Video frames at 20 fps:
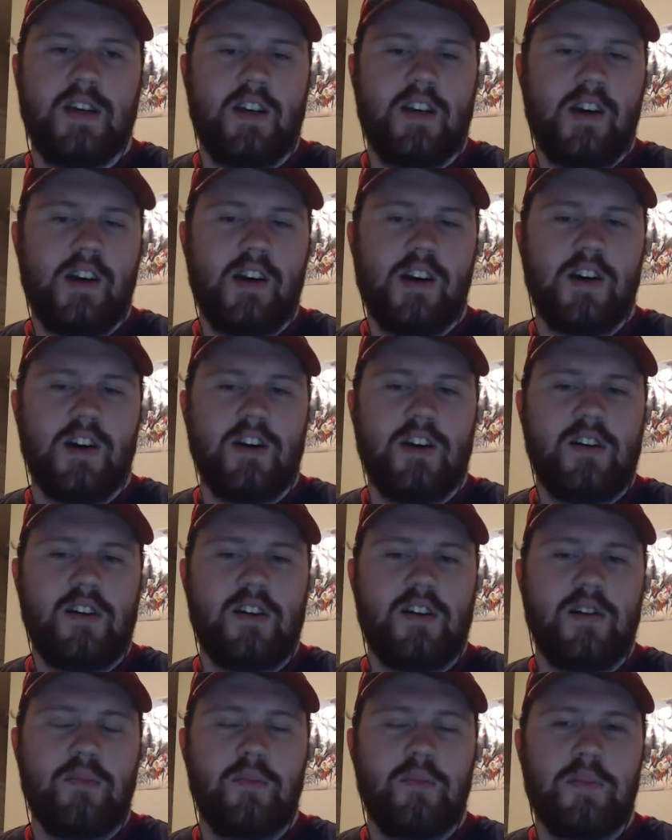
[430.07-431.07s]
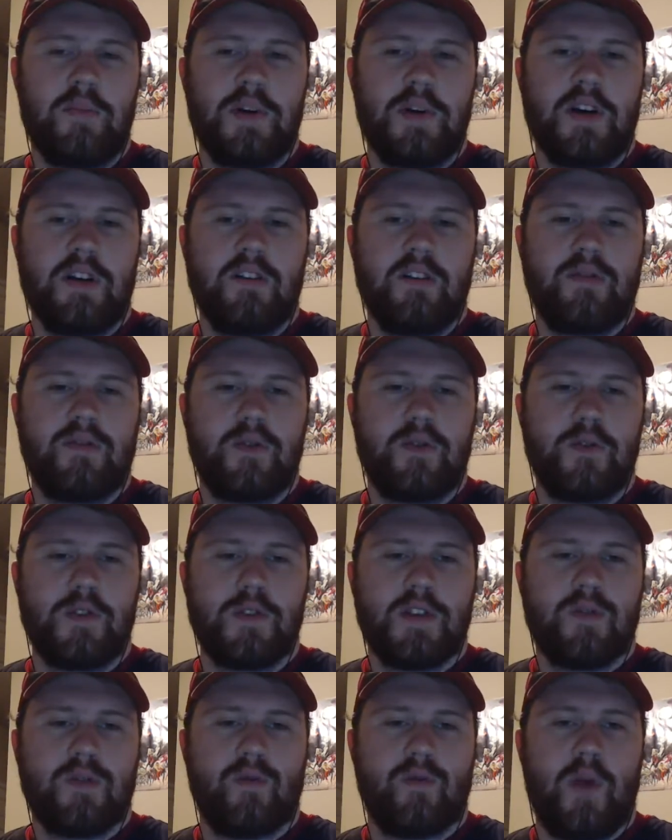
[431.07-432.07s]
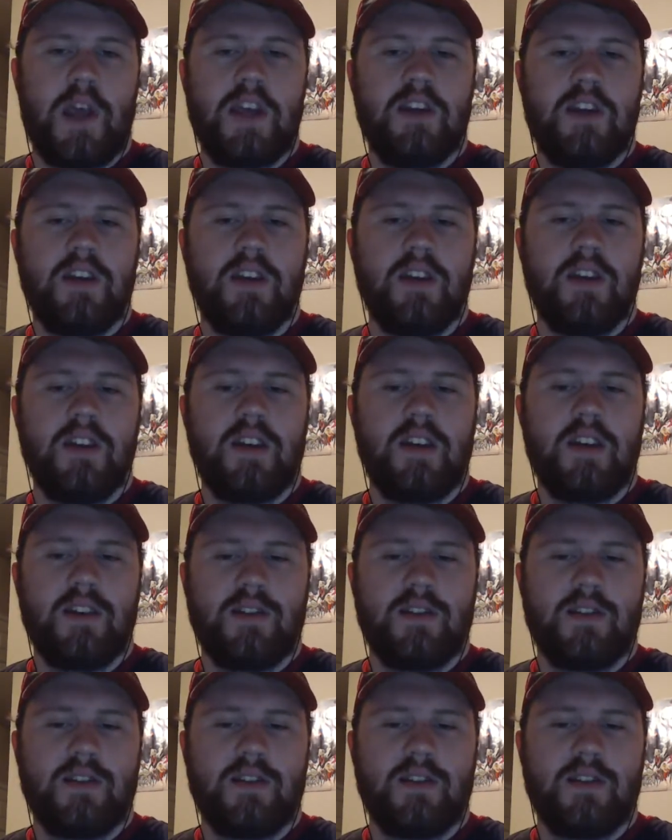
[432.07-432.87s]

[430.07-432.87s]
But of course it's raining and